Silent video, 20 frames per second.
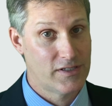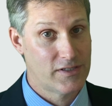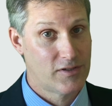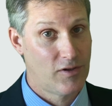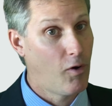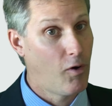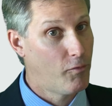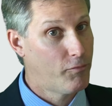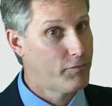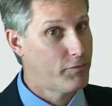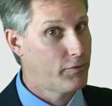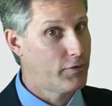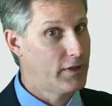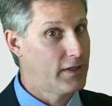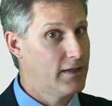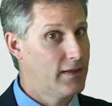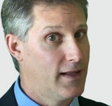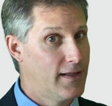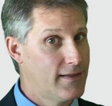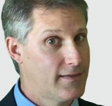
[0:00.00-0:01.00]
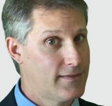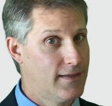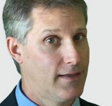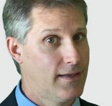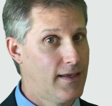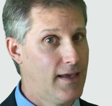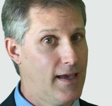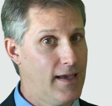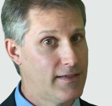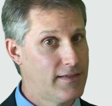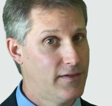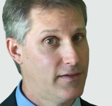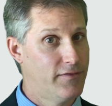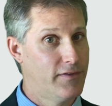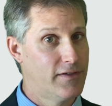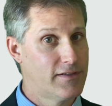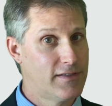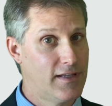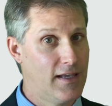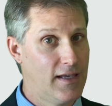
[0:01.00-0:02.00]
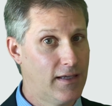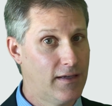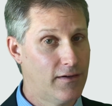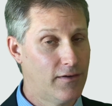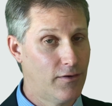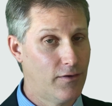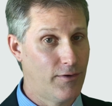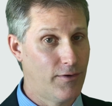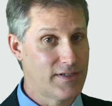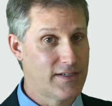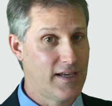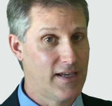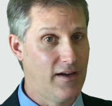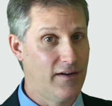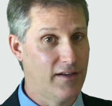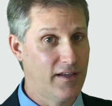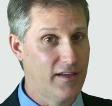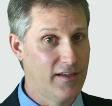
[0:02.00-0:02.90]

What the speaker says: Hopefully that's the case if you're staying here in Orange County.